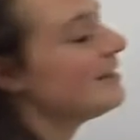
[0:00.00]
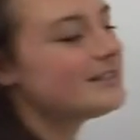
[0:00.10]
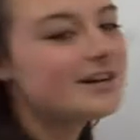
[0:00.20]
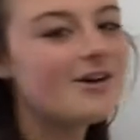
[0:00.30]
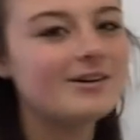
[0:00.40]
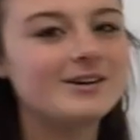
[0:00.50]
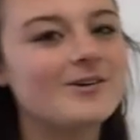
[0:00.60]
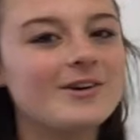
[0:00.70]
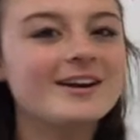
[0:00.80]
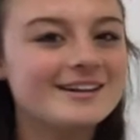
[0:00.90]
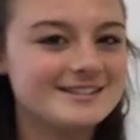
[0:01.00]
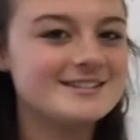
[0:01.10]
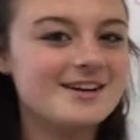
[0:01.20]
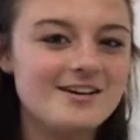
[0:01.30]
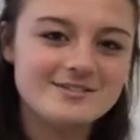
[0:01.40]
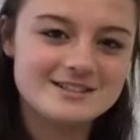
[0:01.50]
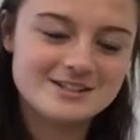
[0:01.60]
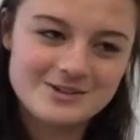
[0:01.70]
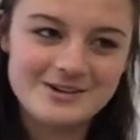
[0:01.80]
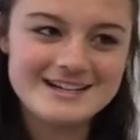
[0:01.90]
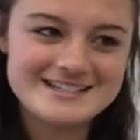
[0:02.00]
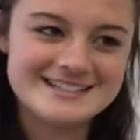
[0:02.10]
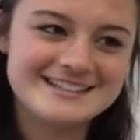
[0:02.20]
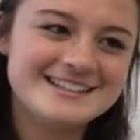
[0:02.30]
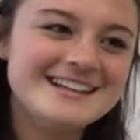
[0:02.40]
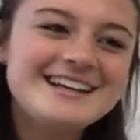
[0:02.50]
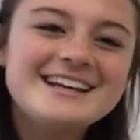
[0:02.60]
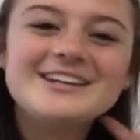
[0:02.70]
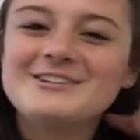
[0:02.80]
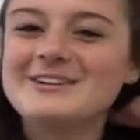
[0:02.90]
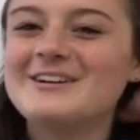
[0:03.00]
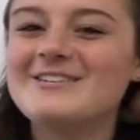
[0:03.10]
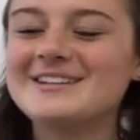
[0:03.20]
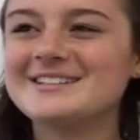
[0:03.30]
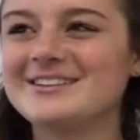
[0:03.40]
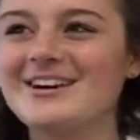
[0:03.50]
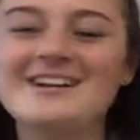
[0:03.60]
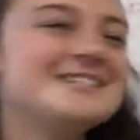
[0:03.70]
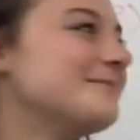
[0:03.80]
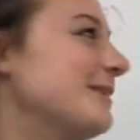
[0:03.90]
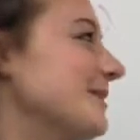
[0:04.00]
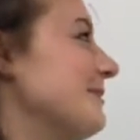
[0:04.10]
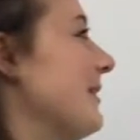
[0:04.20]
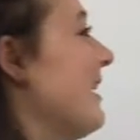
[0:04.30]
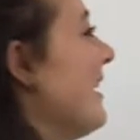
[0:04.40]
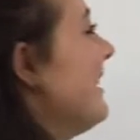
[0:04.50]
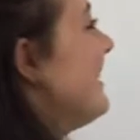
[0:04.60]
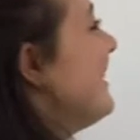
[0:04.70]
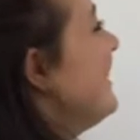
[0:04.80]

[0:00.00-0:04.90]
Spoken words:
So in order to solve this equation, you are going to cross multiply.